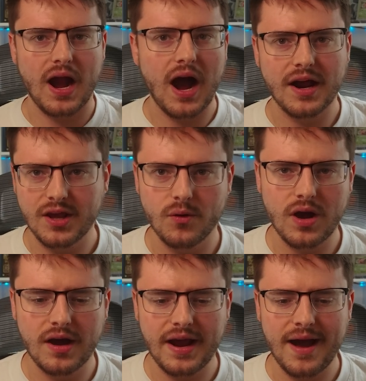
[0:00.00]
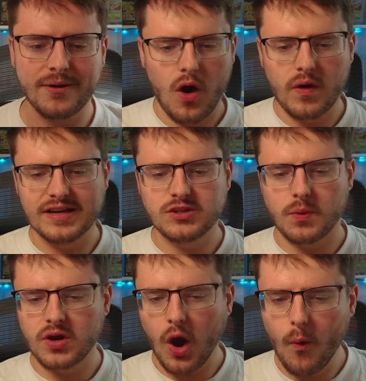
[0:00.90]
audio cut out. Okay, so
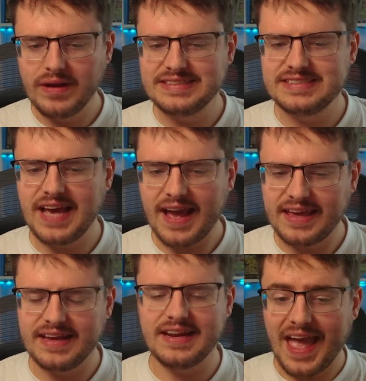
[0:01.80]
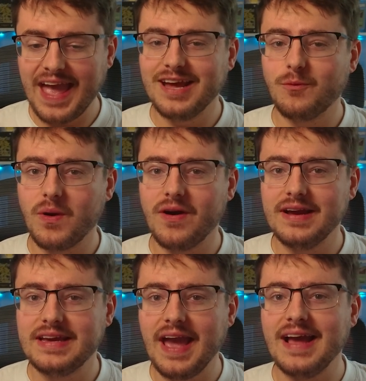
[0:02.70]
we're going second, and we're
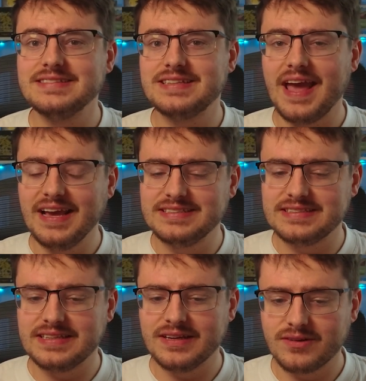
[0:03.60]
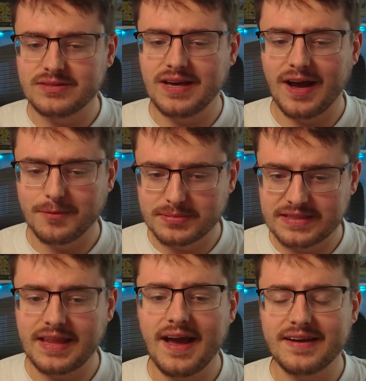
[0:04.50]
against a Steel-type
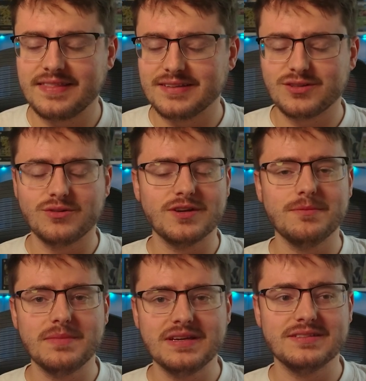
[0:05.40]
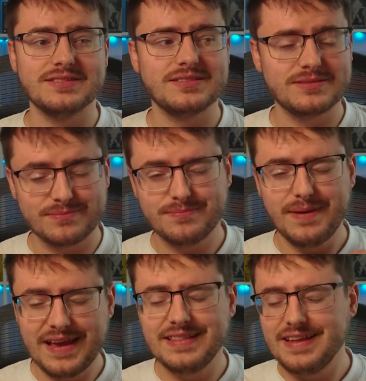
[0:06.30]
deck. This only means
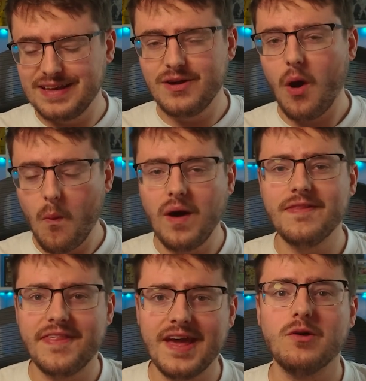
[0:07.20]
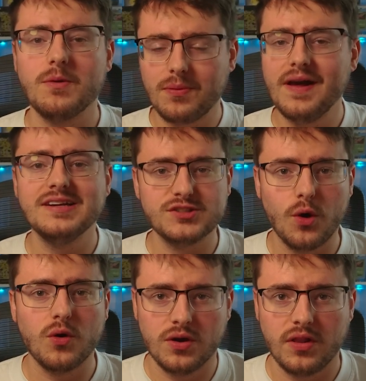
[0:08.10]
mainly one thing: we're playing
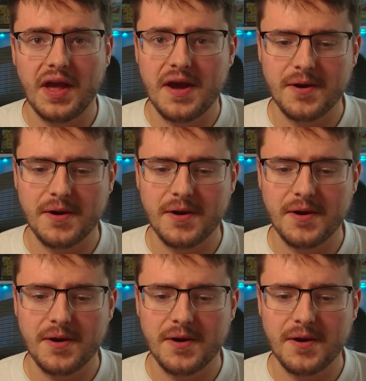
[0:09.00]
Solgaleo.